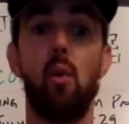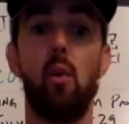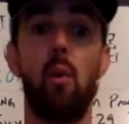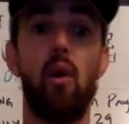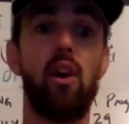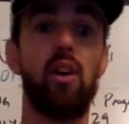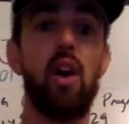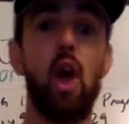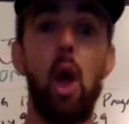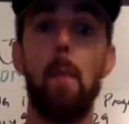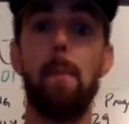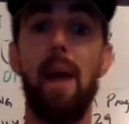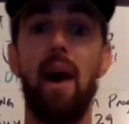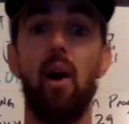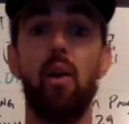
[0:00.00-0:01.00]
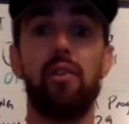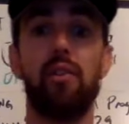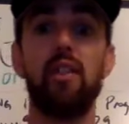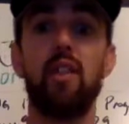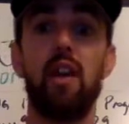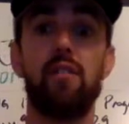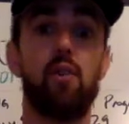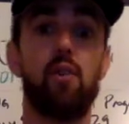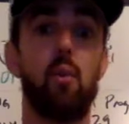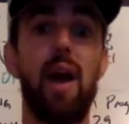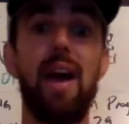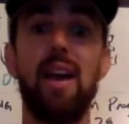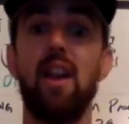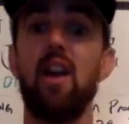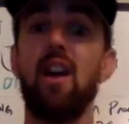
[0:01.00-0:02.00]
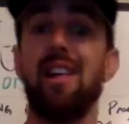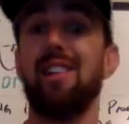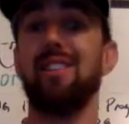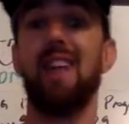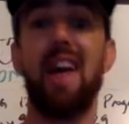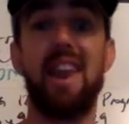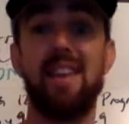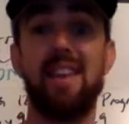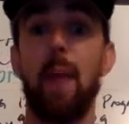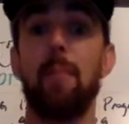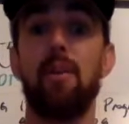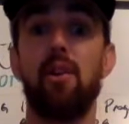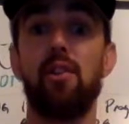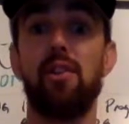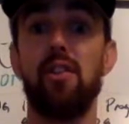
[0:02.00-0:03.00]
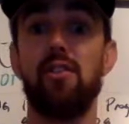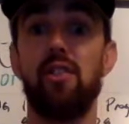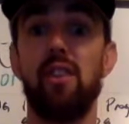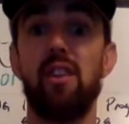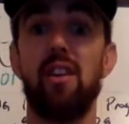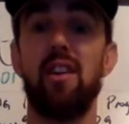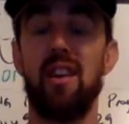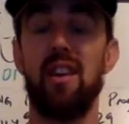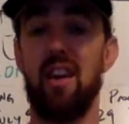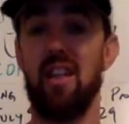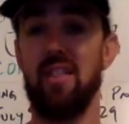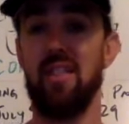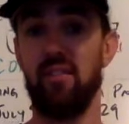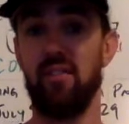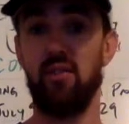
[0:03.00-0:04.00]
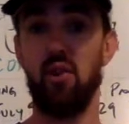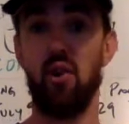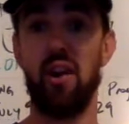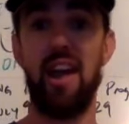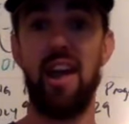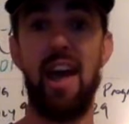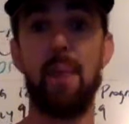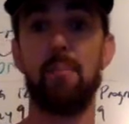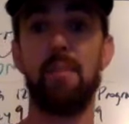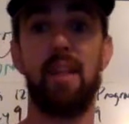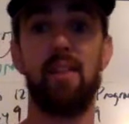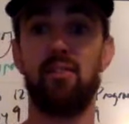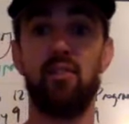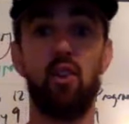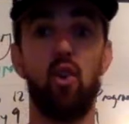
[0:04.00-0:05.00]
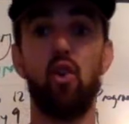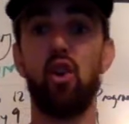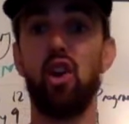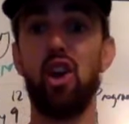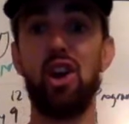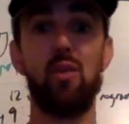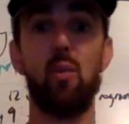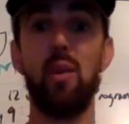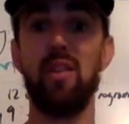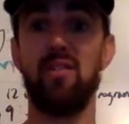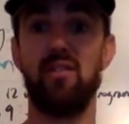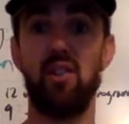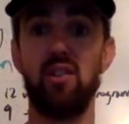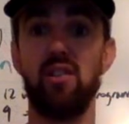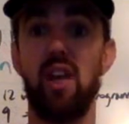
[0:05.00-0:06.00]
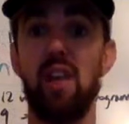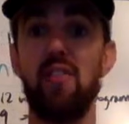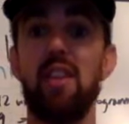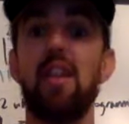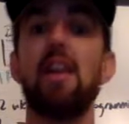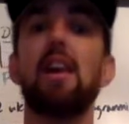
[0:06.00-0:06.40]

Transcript: work, balancing left to right, a lot of time under tension. That's still going to happen. That's still good. We still love it.